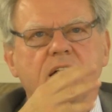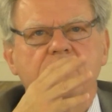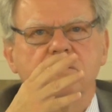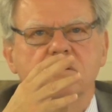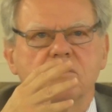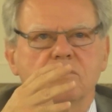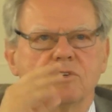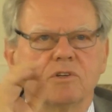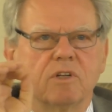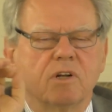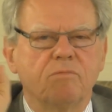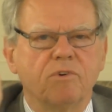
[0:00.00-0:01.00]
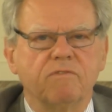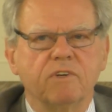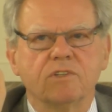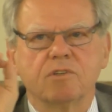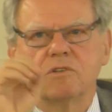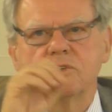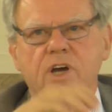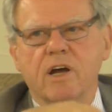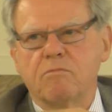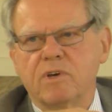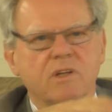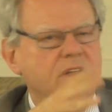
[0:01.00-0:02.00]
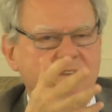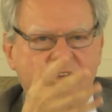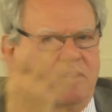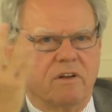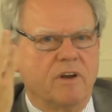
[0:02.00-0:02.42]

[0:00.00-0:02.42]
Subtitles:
constitutional provisions shall be, it's